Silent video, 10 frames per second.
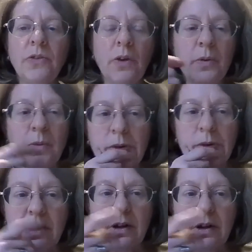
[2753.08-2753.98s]
So
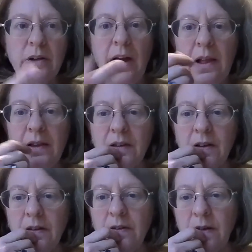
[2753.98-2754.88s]
Kyle asked
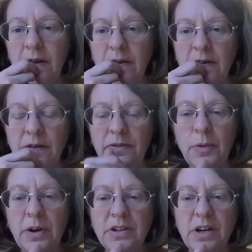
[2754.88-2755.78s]
a different
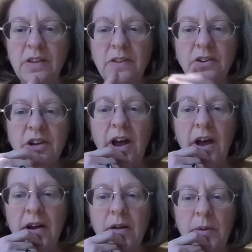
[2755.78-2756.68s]
question in the
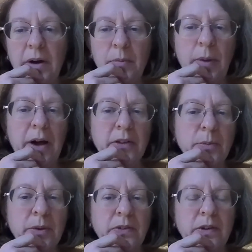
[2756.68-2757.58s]
chat about
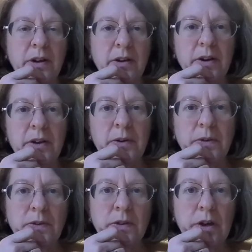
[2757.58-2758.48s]
possible
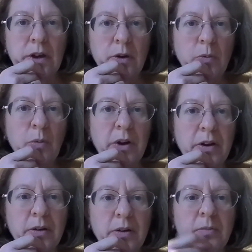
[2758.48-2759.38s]
scenarios
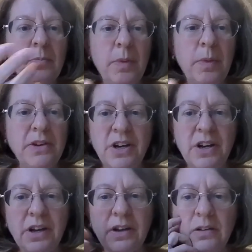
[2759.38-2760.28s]
where
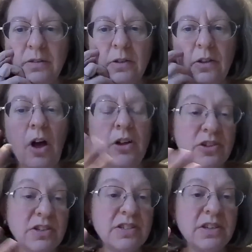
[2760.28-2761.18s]
Beijing
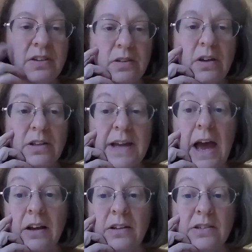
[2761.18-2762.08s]
launches an
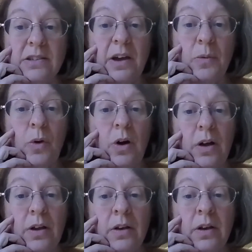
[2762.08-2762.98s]
attack on
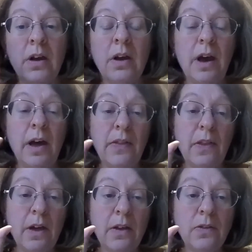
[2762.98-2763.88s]
Taiwan. And
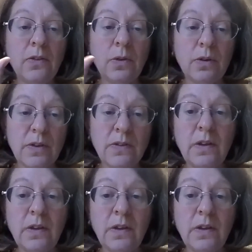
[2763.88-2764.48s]
then sort of a